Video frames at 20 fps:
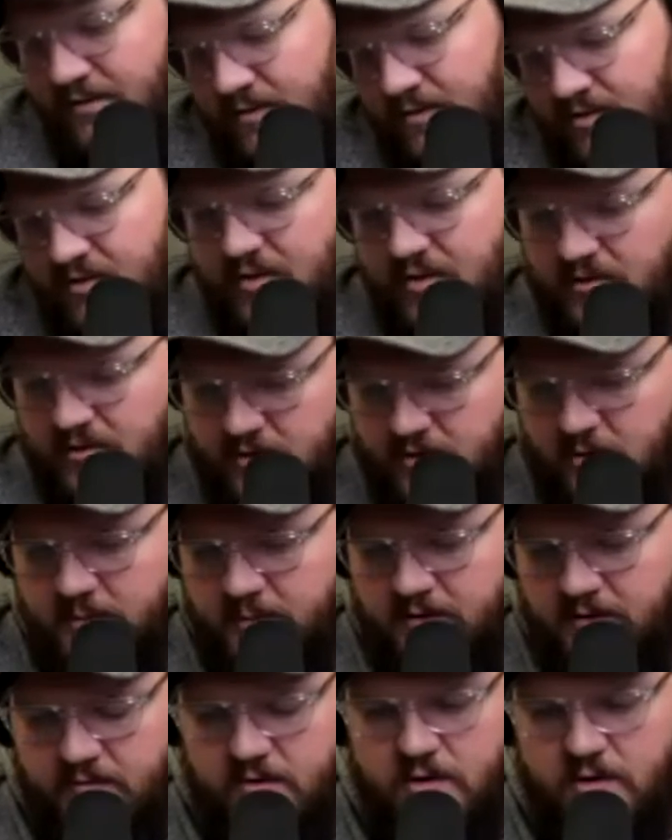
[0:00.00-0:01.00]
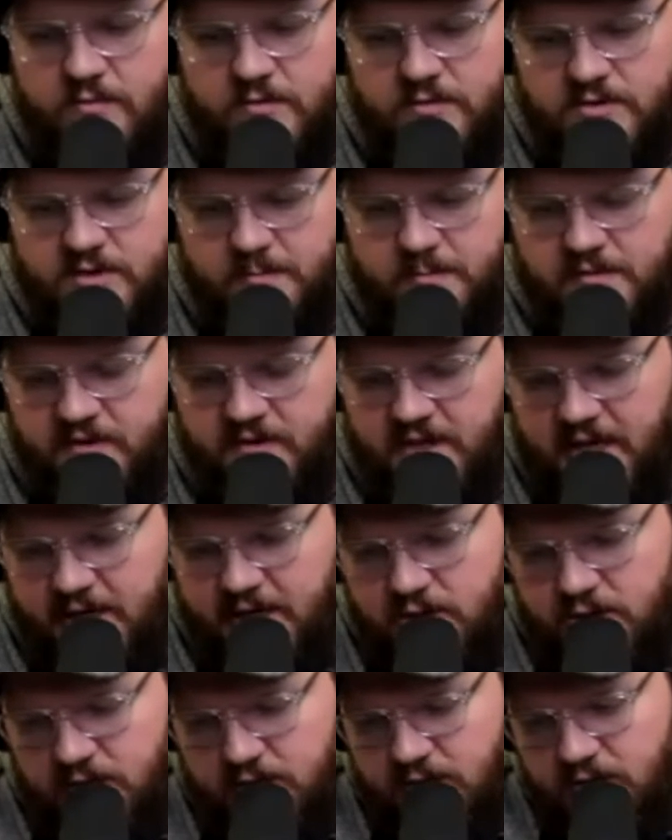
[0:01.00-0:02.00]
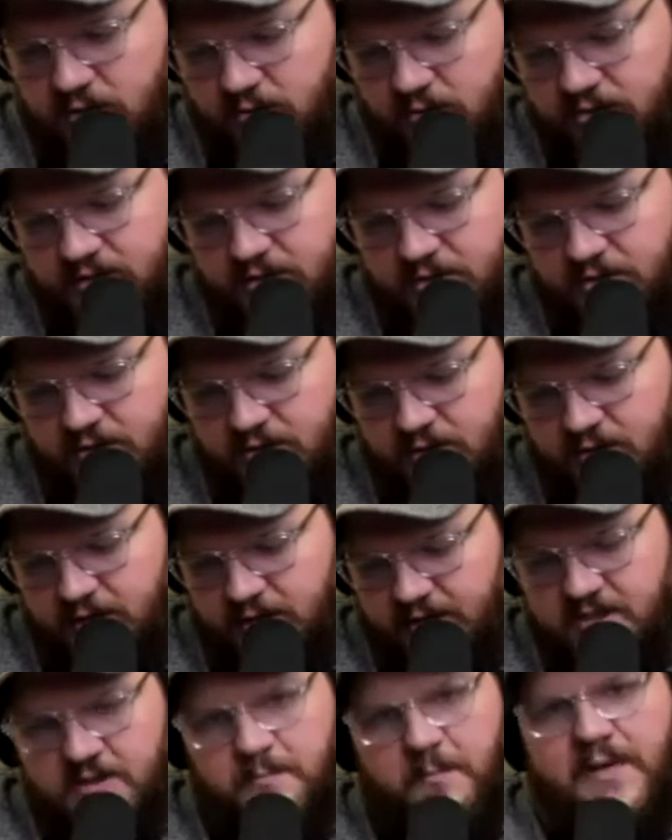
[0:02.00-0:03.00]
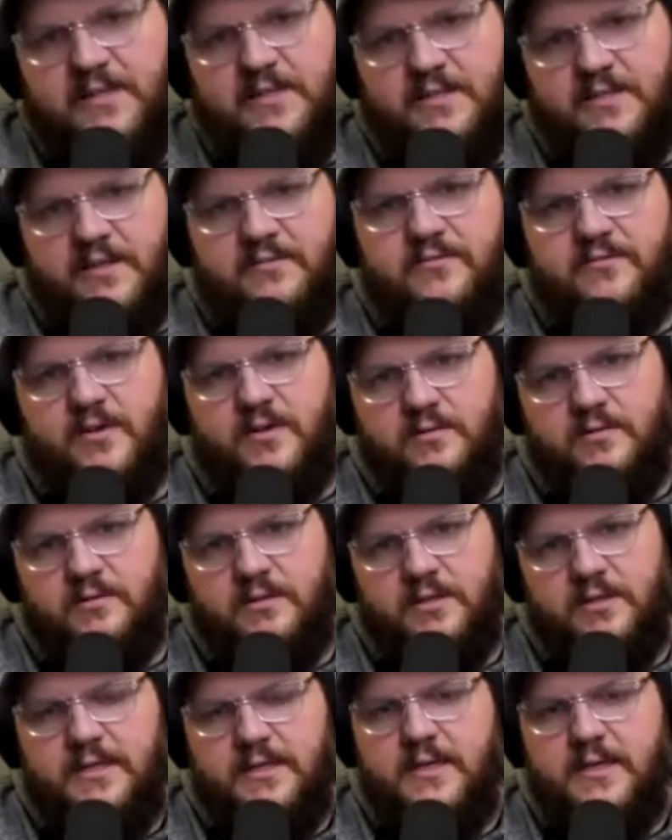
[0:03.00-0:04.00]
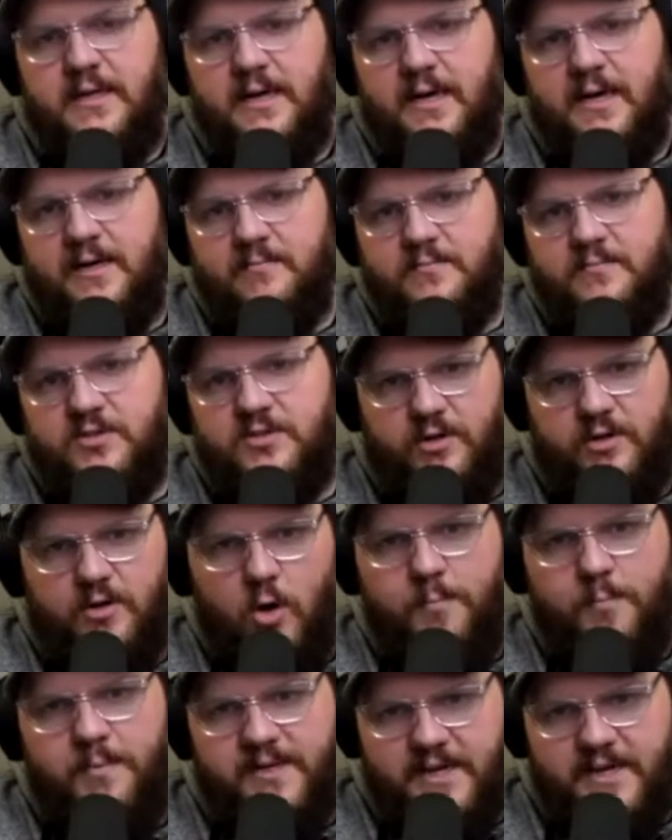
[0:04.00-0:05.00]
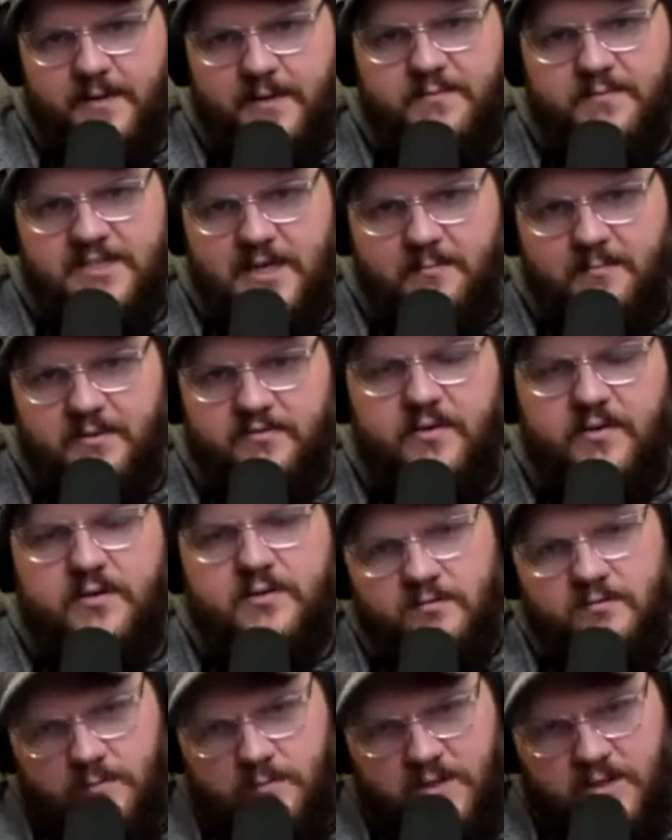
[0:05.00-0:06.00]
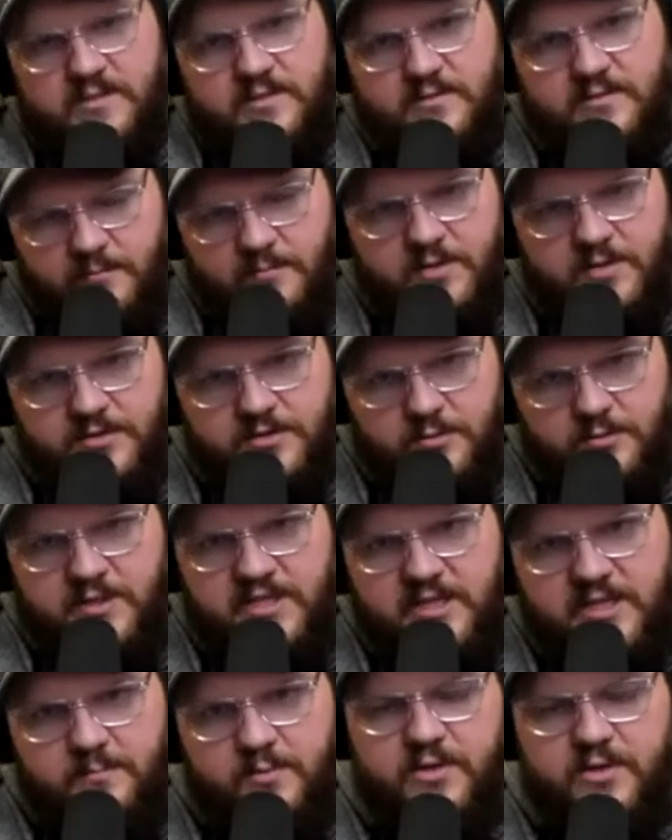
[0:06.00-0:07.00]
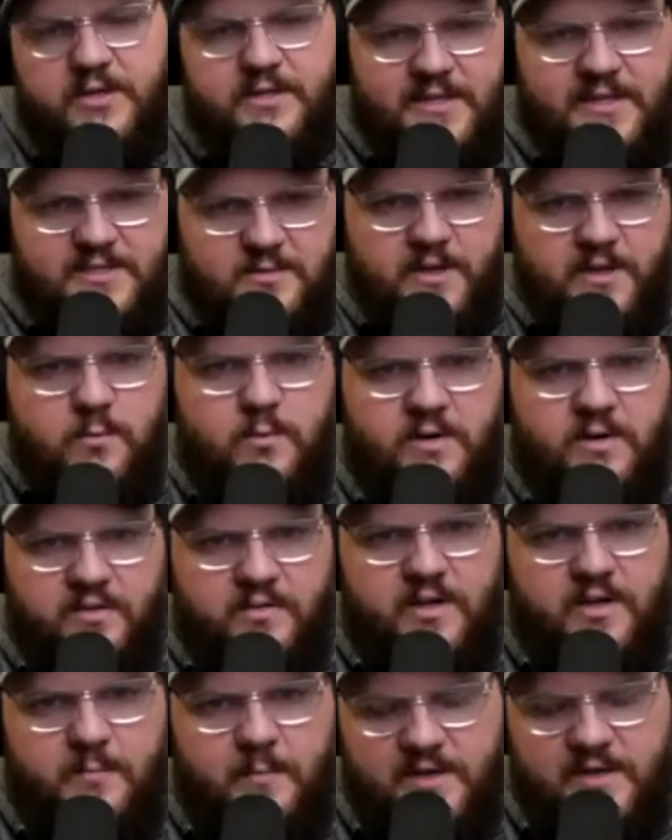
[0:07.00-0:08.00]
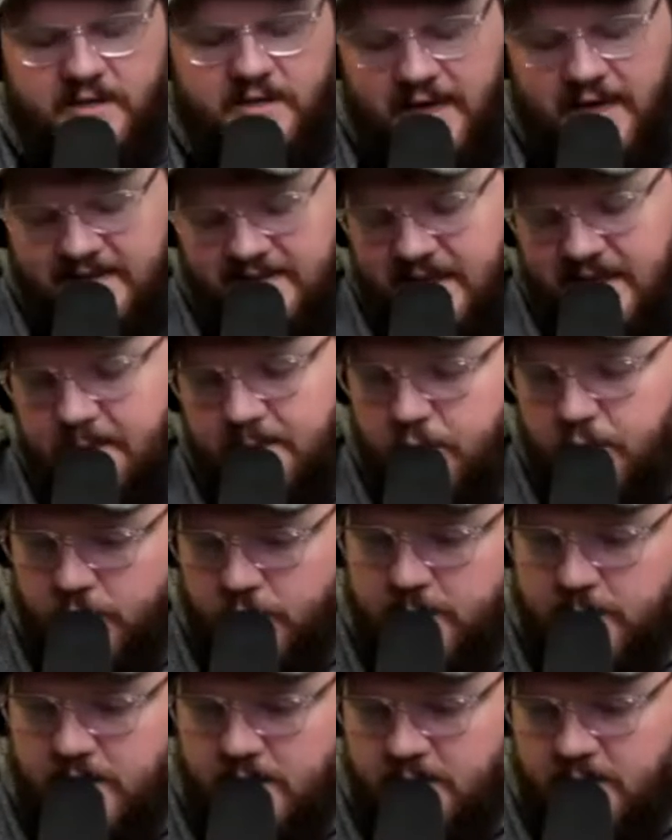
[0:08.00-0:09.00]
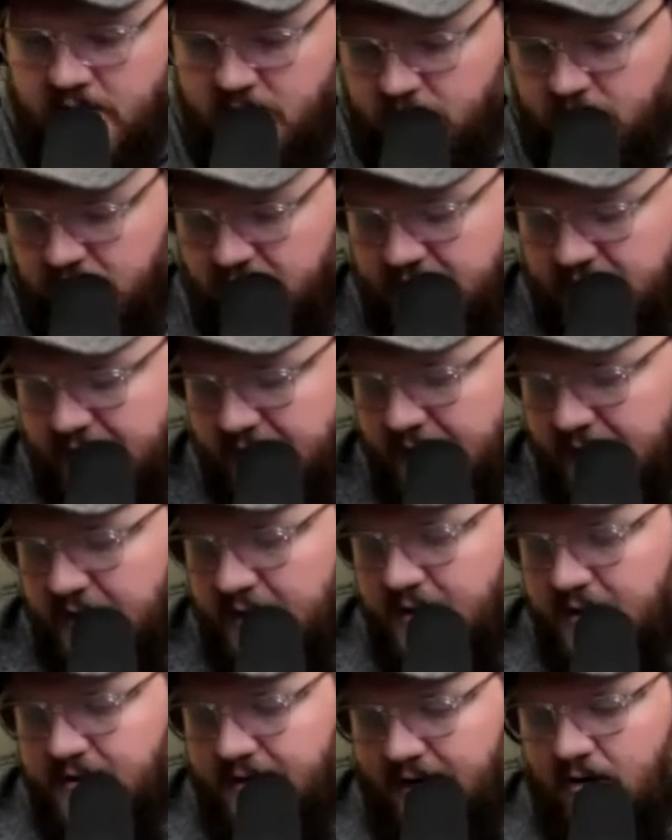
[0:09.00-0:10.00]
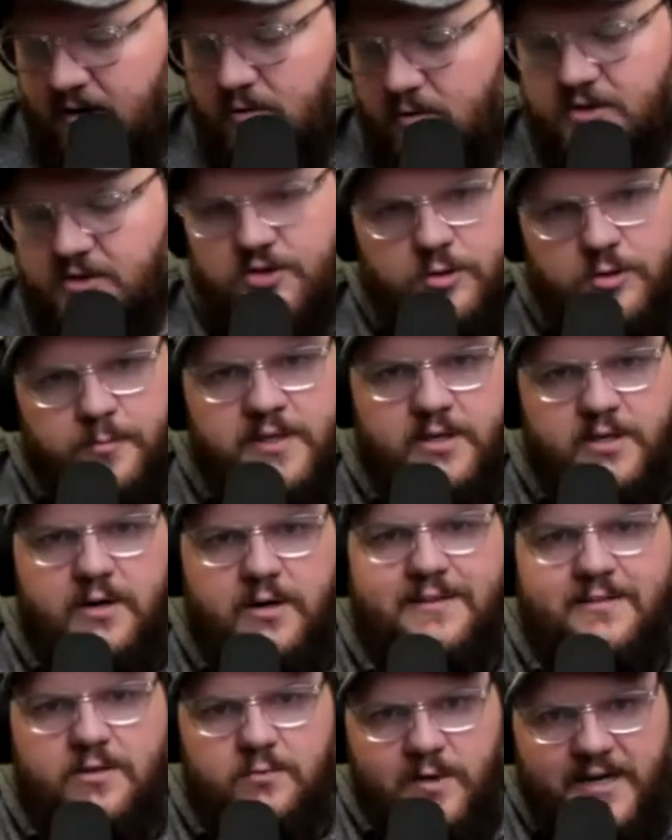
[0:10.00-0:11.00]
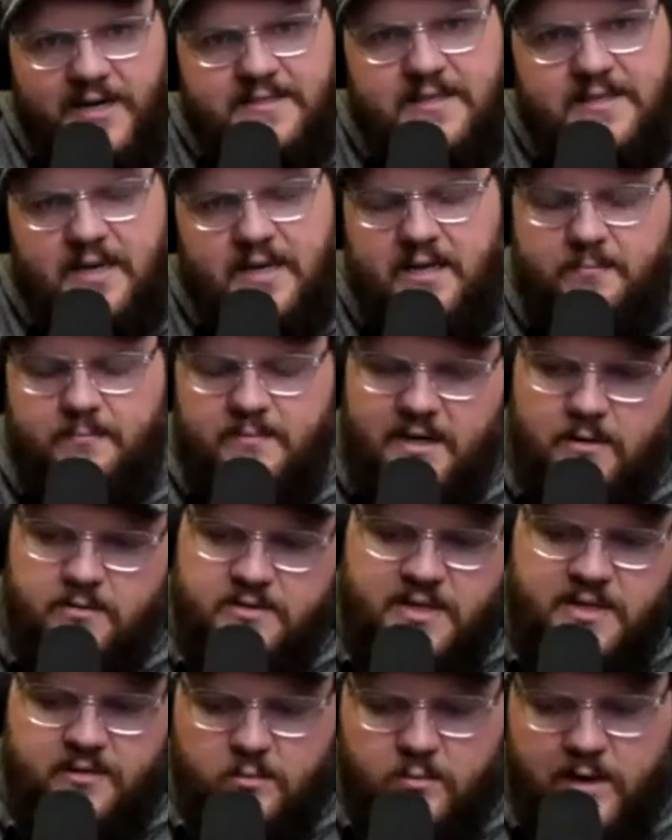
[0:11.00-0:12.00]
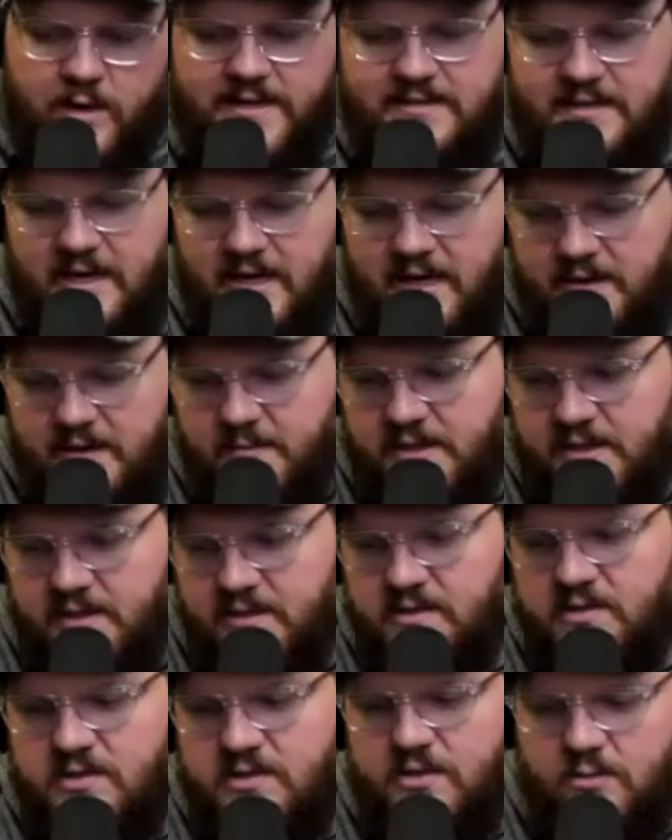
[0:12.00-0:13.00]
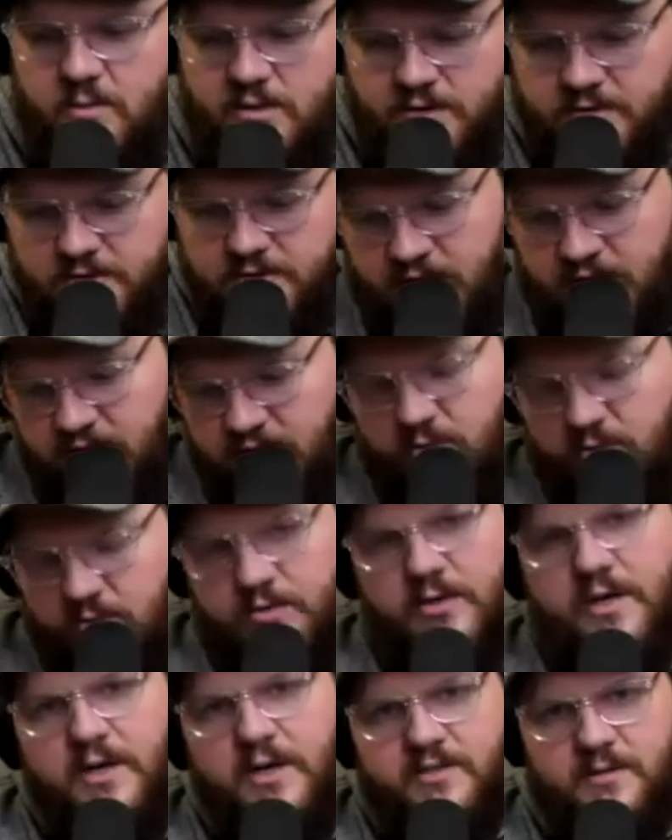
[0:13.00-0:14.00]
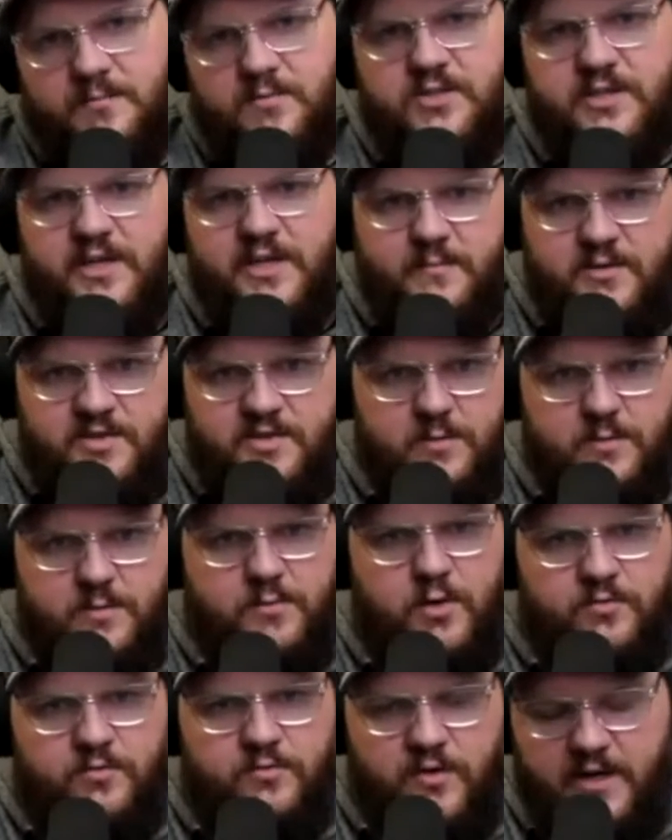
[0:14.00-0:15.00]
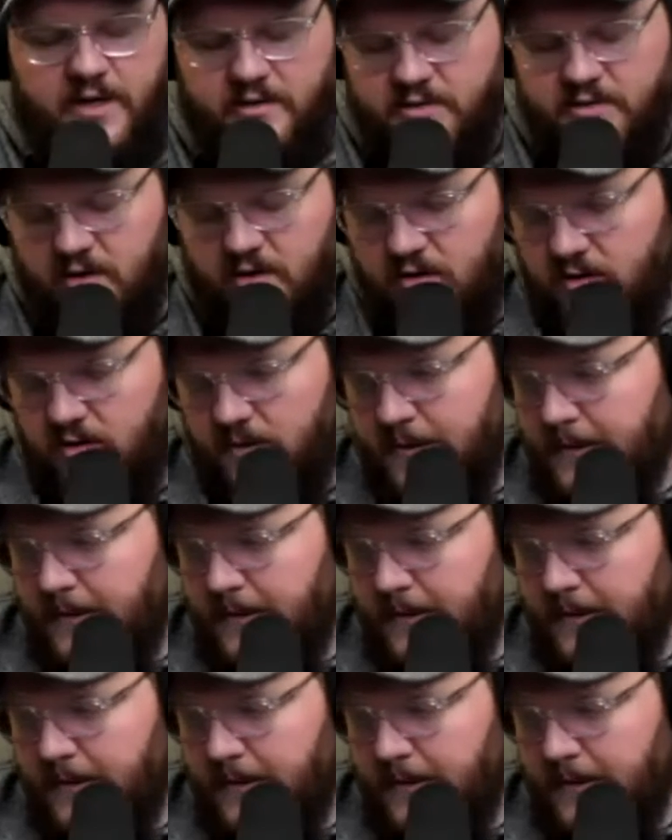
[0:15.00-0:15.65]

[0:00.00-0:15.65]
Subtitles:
this is a little bit of an oversimplification, you're essentially expanding that funnel. So you're opening up the top of the funnel, much similar to an ebook, and that's why you want to think about it as that premium ebook. Now, assuming you're at the right time, and I would say the right time is you understand who your customer segments, your profiles are,